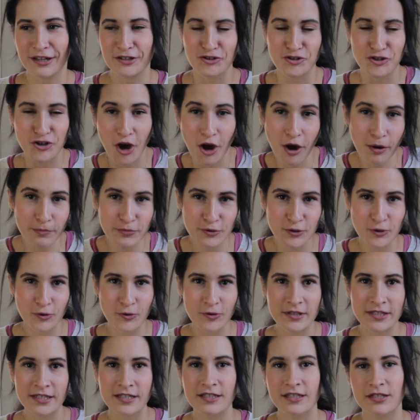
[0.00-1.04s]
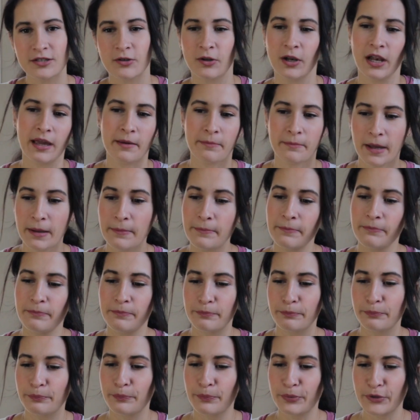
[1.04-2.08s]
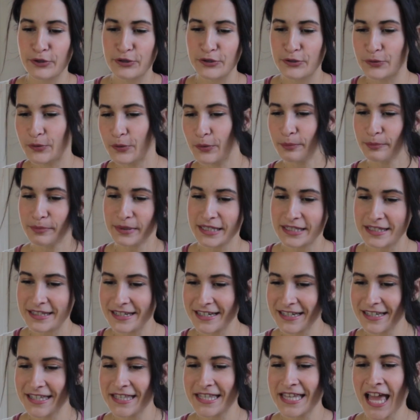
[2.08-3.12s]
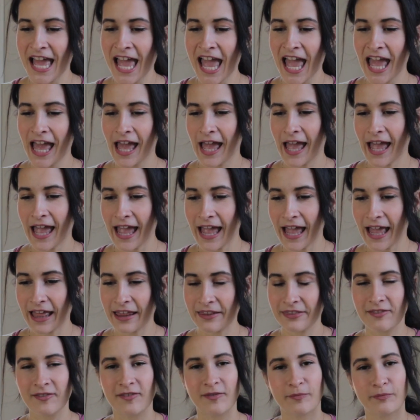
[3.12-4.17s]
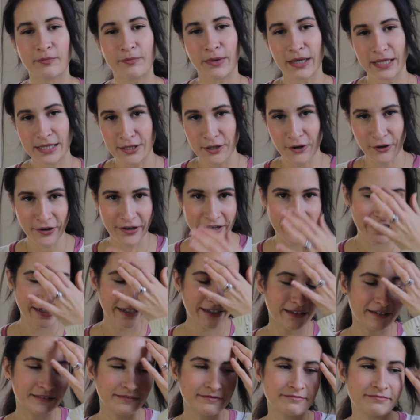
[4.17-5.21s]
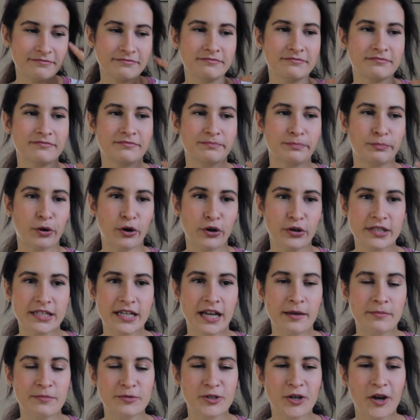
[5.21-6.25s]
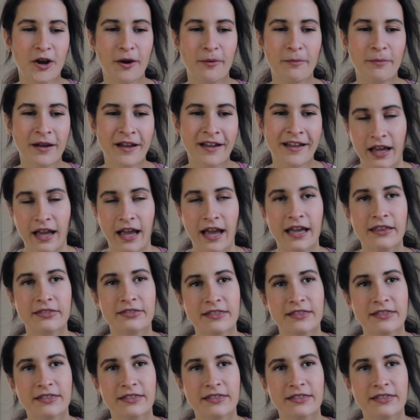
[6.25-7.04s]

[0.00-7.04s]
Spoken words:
job choices, so like my personal business and my Target part-time job. And